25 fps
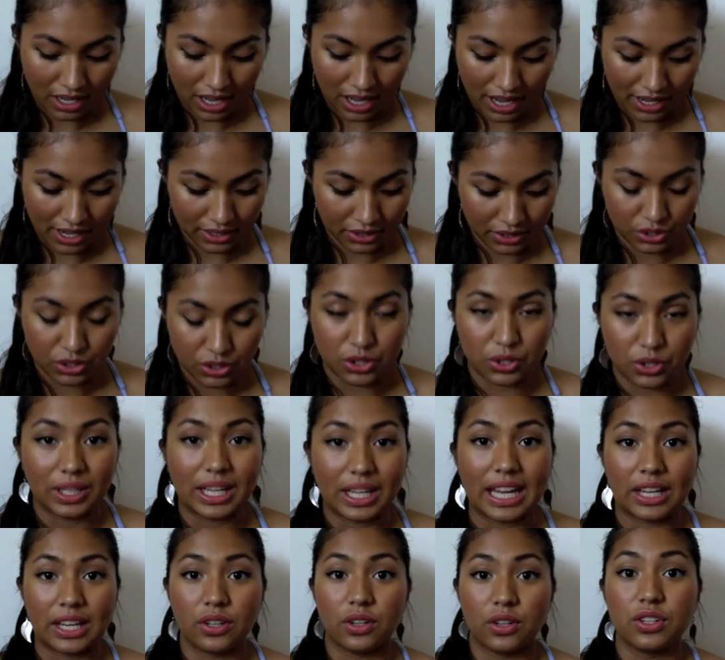aren't too
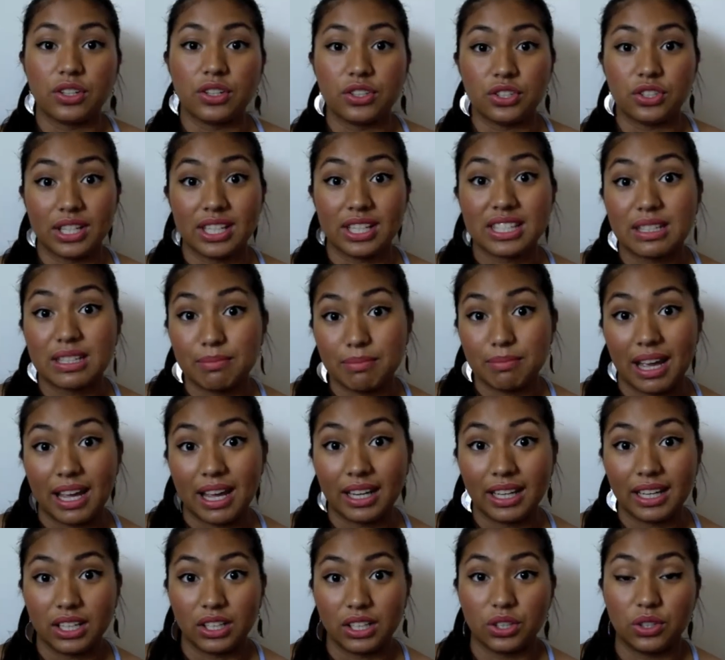keen on just
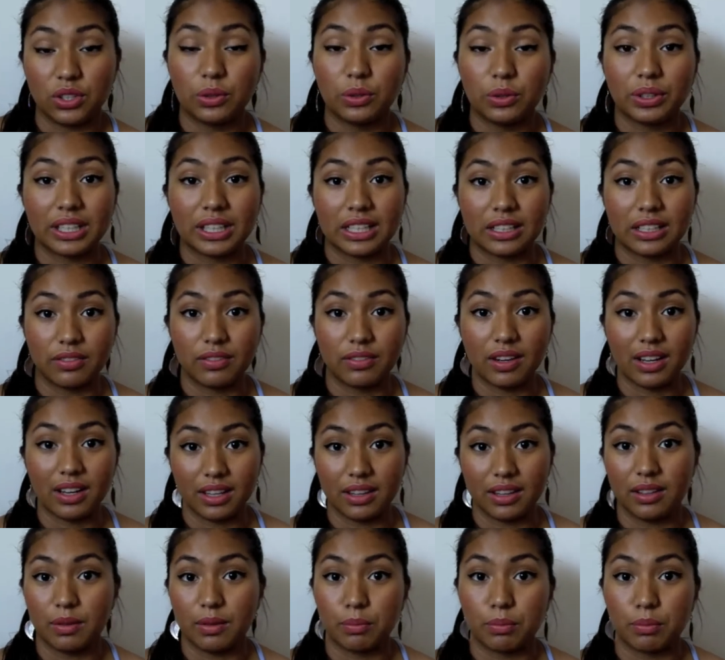MAC and you're looking for
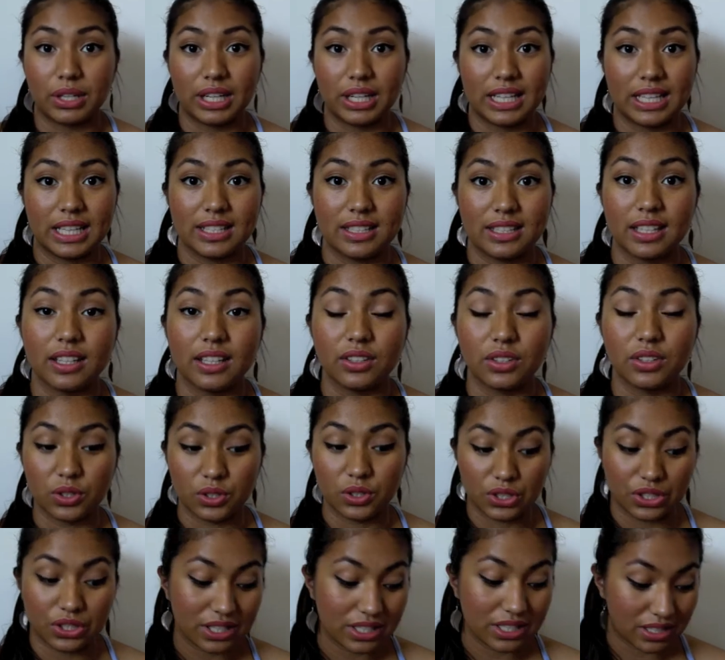other brands that
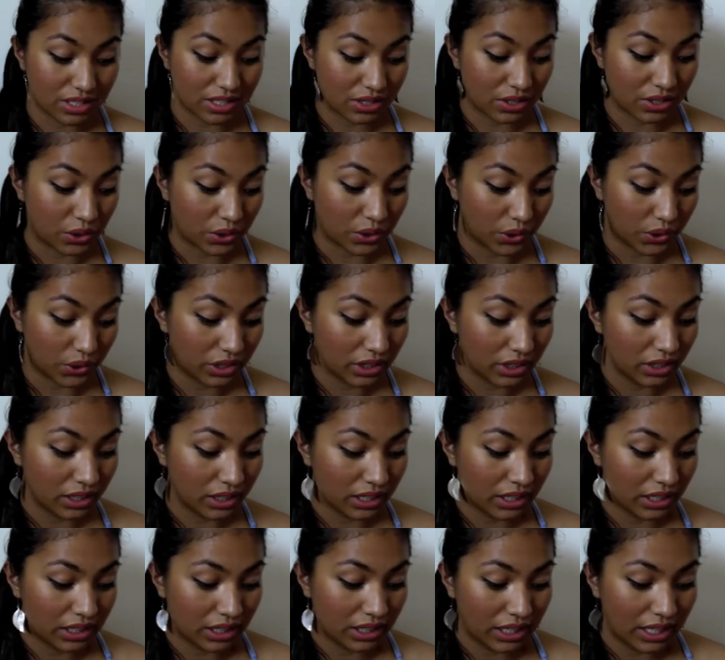do just as good
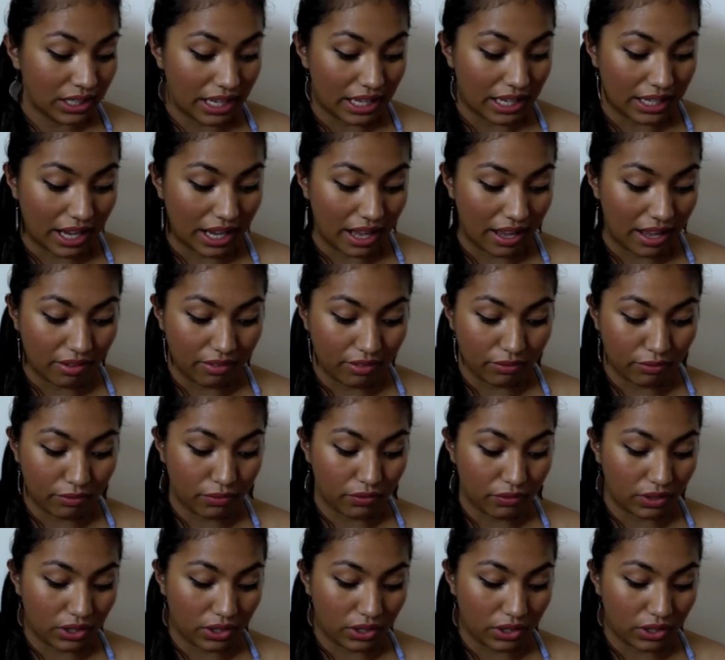and have,